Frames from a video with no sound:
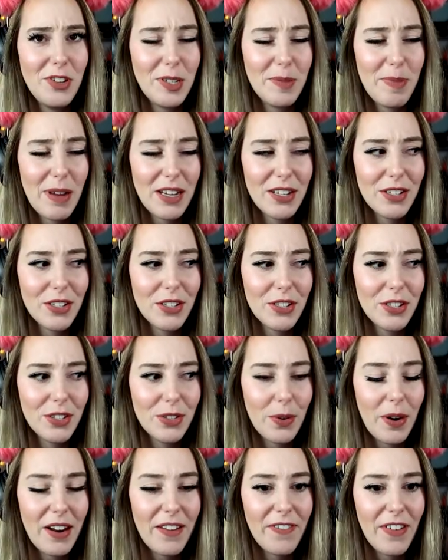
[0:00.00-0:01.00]
You spent
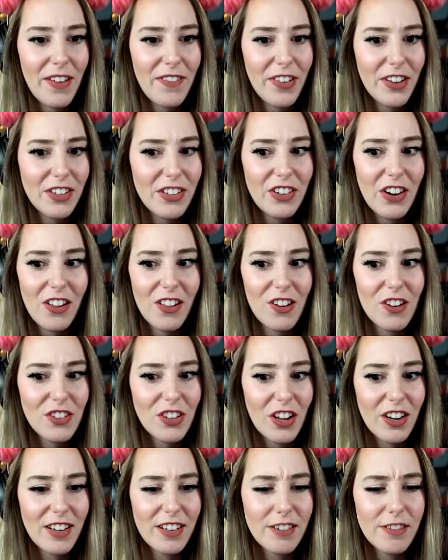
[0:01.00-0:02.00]

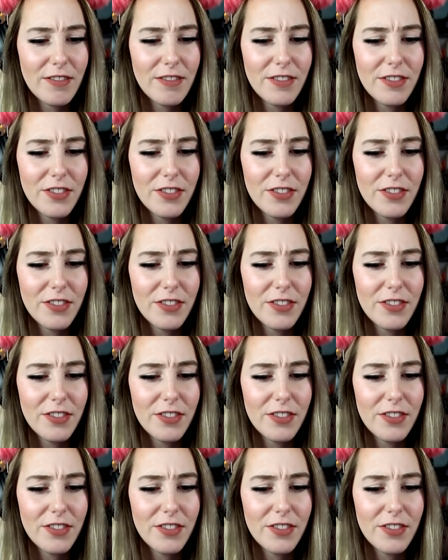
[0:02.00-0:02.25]
$2,500 on a